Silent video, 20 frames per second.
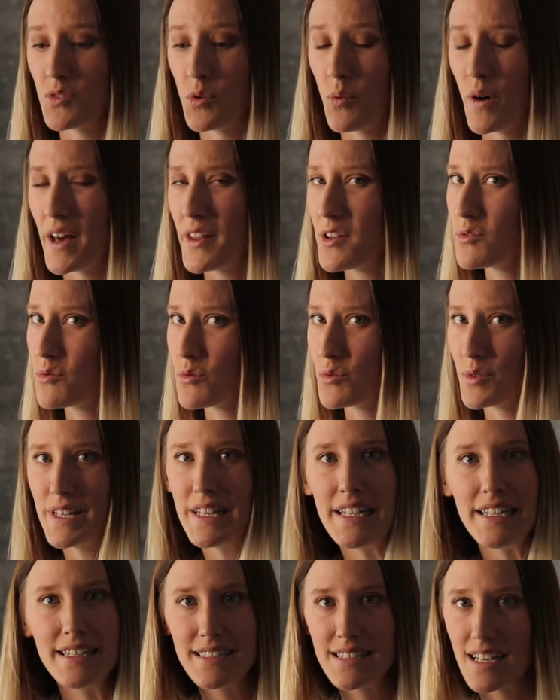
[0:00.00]
the weather
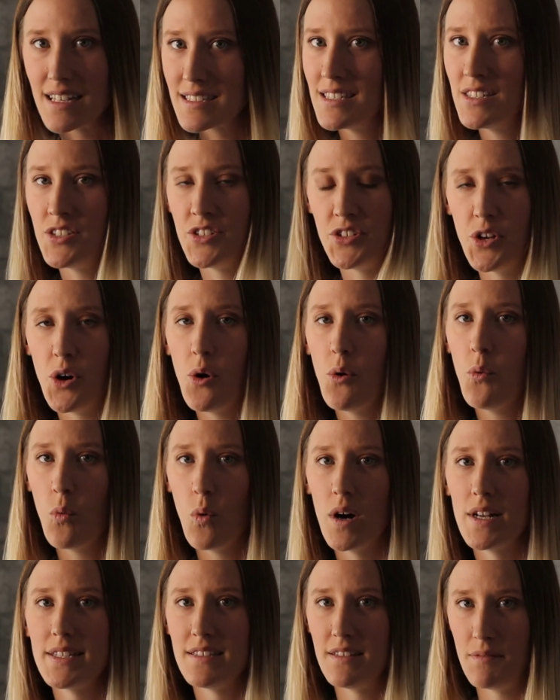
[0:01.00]
really doesn't know
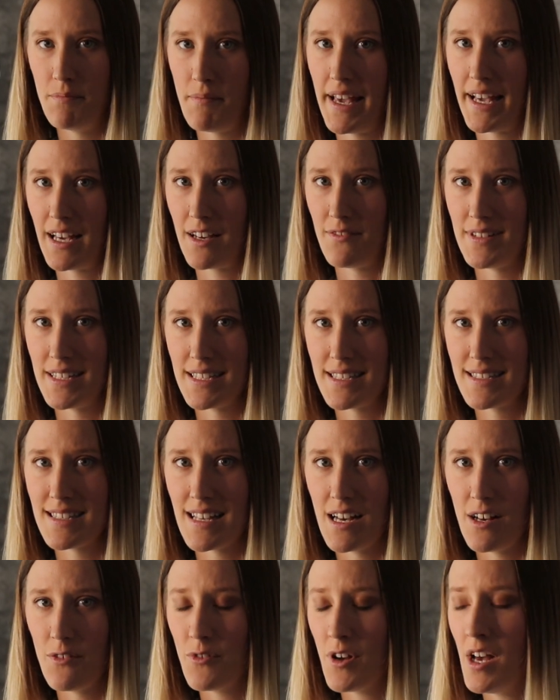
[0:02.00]
what to make of
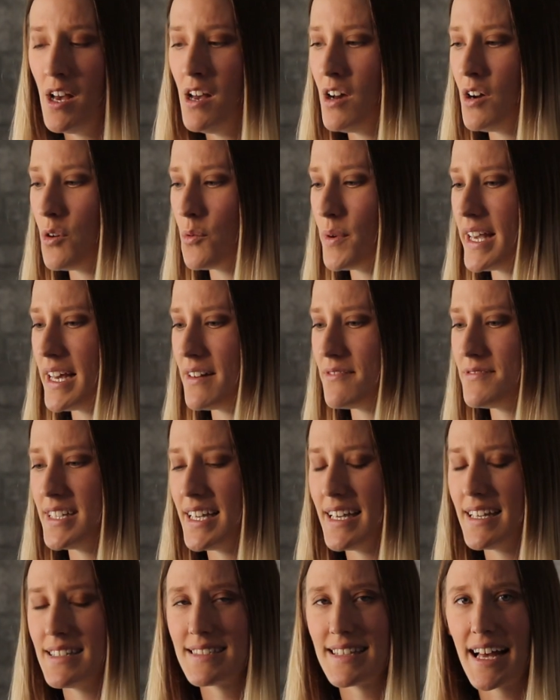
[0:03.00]
itself. We have
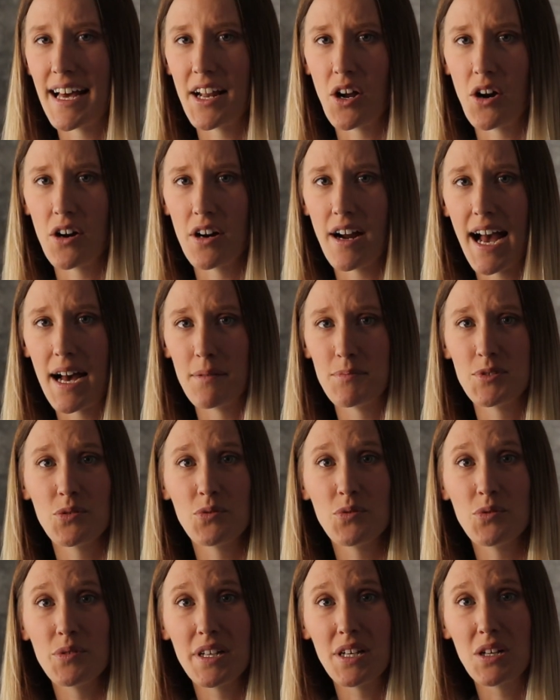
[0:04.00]
days that are
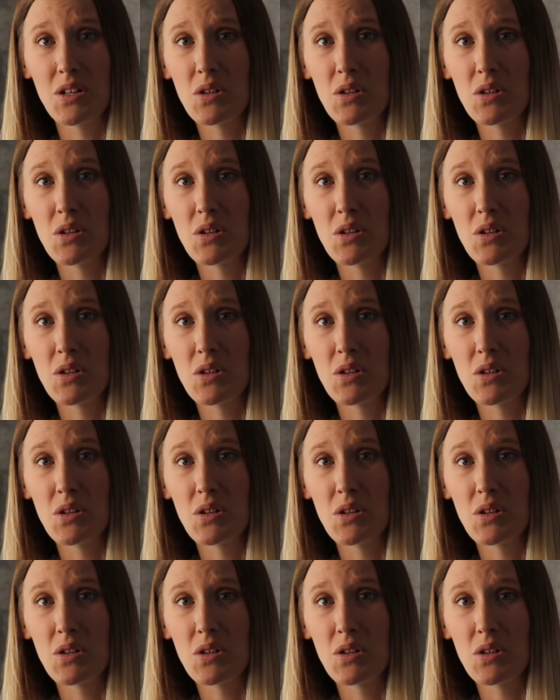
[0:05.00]
absolutely